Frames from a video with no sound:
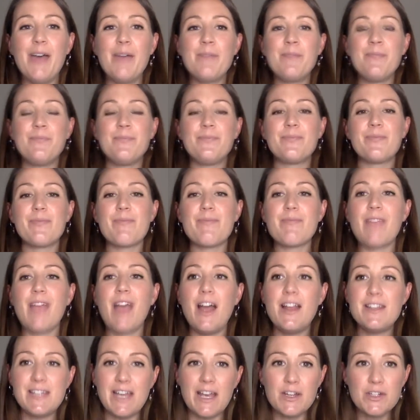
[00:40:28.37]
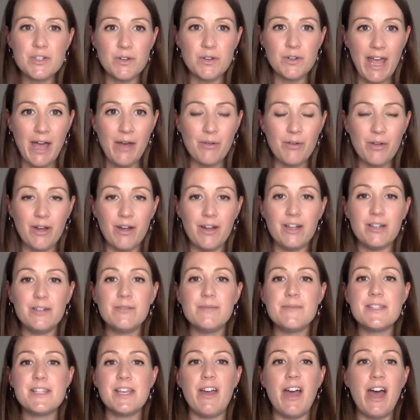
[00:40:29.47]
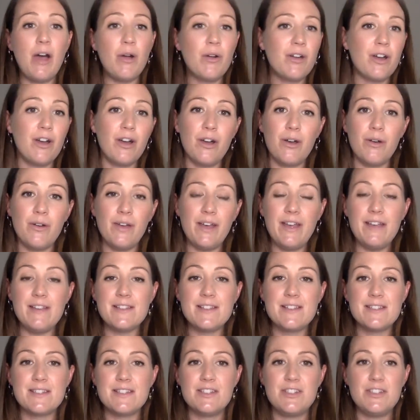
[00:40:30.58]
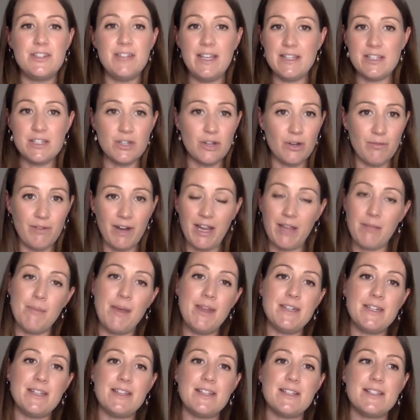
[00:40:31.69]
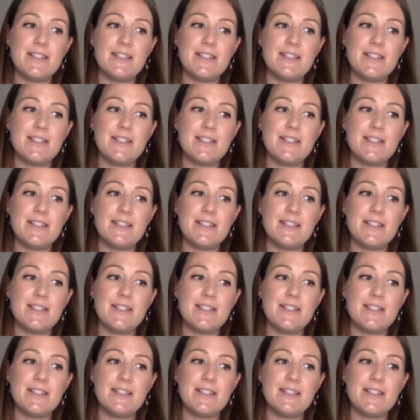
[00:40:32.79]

um, I touched on alcohol, so alcohol is is not recommended.